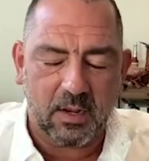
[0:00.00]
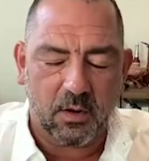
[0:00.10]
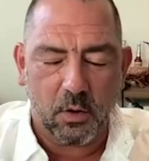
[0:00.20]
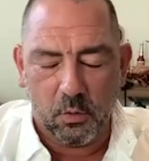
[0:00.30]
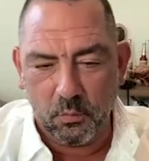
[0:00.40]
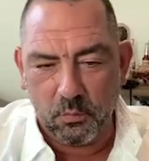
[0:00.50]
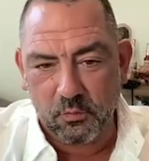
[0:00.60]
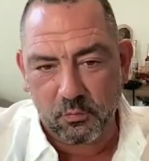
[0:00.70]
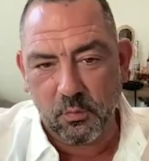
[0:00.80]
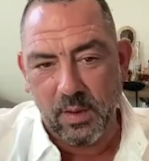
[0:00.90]
our own
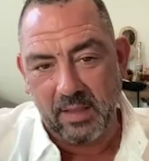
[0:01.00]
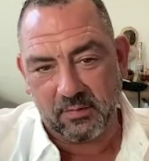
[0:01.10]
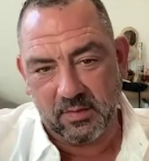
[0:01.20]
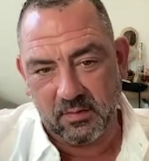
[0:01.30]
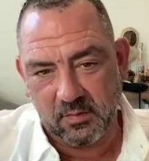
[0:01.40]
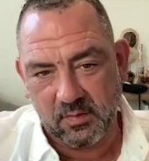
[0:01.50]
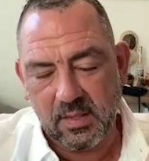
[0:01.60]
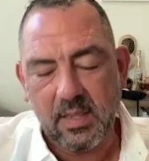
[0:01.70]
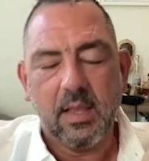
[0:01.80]
true essence.